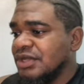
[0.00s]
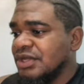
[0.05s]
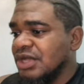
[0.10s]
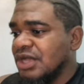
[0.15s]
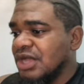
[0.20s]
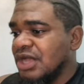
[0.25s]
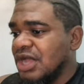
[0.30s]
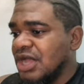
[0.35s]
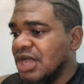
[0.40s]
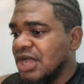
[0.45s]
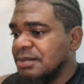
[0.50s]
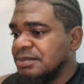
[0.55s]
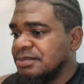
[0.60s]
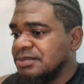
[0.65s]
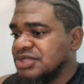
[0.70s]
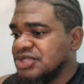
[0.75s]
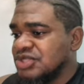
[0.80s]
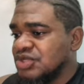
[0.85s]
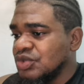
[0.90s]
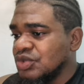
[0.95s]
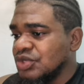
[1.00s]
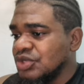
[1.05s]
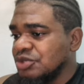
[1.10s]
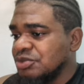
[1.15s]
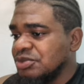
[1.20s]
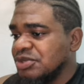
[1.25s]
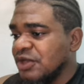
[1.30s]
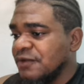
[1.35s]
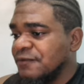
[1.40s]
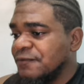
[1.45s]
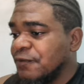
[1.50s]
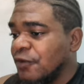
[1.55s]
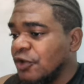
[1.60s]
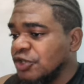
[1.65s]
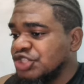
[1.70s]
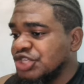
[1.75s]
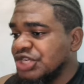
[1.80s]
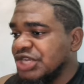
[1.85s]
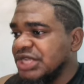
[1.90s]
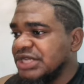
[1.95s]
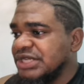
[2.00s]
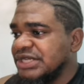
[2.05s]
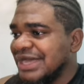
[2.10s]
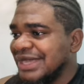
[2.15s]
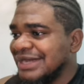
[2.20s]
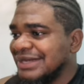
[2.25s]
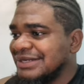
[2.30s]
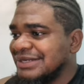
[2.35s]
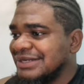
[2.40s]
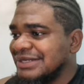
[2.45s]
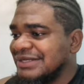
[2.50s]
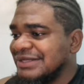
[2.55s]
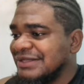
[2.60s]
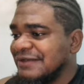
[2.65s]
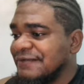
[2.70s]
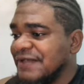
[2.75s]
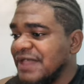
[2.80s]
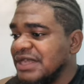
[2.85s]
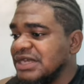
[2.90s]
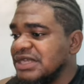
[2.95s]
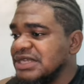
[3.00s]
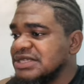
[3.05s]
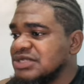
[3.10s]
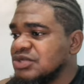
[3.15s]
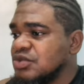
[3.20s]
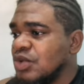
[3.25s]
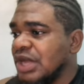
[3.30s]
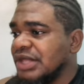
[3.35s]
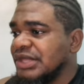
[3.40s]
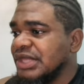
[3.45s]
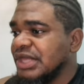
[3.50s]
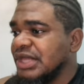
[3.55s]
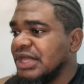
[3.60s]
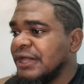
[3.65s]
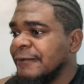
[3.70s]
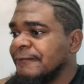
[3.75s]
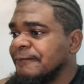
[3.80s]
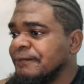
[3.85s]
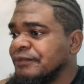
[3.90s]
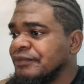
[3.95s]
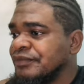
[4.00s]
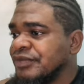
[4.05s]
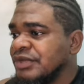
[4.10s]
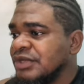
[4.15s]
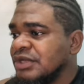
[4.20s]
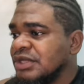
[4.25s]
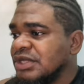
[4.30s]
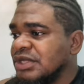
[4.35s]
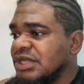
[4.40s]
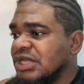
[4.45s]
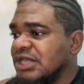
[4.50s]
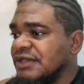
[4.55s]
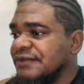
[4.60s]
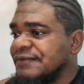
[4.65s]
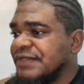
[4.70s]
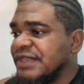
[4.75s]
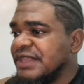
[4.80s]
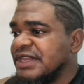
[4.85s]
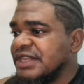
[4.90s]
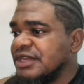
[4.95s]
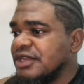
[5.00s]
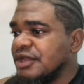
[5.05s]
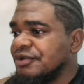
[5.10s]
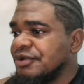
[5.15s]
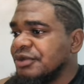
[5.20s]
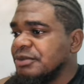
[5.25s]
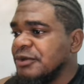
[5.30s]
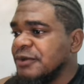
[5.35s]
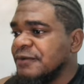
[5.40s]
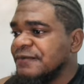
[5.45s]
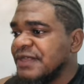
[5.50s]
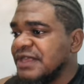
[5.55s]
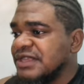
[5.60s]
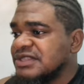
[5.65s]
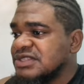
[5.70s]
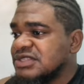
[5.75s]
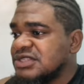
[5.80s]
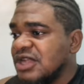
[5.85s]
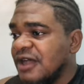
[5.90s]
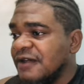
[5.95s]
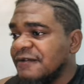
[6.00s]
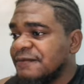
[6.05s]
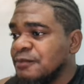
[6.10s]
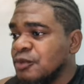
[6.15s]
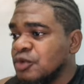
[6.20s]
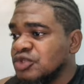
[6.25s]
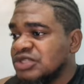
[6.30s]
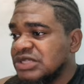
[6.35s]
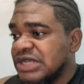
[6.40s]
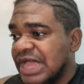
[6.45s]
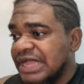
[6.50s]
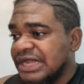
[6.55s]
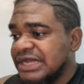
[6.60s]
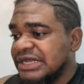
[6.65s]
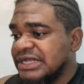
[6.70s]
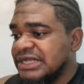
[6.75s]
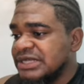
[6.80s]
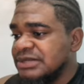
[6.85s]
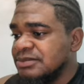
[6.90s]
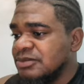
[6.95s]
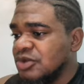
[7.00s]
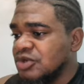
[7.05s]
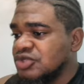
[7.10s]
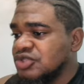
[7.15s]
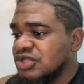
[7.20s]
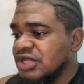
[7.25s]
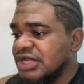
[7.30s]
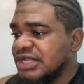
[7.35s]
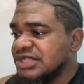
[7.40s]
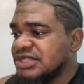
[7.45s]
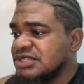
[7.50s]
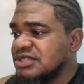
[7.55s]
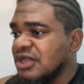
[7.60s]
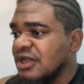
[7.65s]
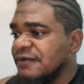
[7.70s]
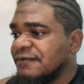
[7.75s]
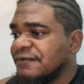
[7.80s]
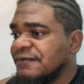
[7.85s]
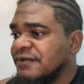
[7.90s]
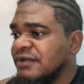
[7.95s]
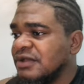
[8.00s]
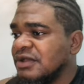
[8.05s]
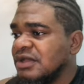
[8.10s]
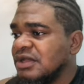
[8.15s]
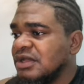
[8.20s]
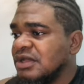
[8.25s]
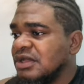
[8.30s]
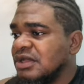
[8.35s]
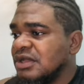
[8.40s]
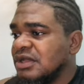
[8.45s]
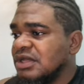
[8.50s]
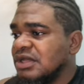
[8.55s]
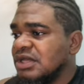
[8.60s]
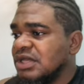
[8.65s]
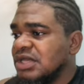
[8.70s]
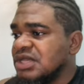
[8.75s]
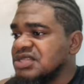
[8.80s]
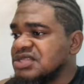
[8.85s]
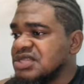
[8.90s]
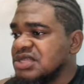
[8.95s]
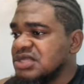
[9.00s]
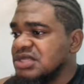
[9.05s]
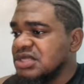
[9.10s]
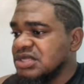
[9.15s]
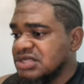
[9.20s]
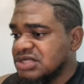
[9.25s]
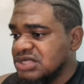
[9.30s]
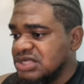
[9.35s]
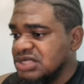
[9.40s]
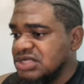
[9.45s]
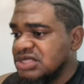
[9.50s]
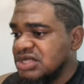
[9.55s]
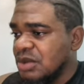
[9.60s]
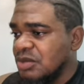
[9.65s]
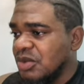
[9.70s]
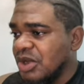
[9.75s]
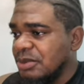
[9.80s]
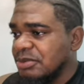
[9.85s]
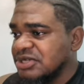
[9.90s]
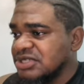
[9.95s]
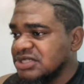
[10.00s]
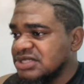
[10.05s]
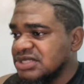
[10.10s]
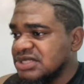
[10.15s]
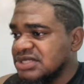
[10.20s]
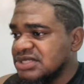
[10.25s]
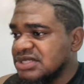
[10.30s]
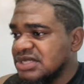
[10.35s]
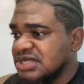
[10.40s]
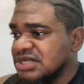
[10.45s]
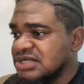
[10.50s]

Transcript: So it'll be unfortunate that the vendors who are there, if they did not remove their stuff, most likely most of their stuff is in the sea somewhere. Of course.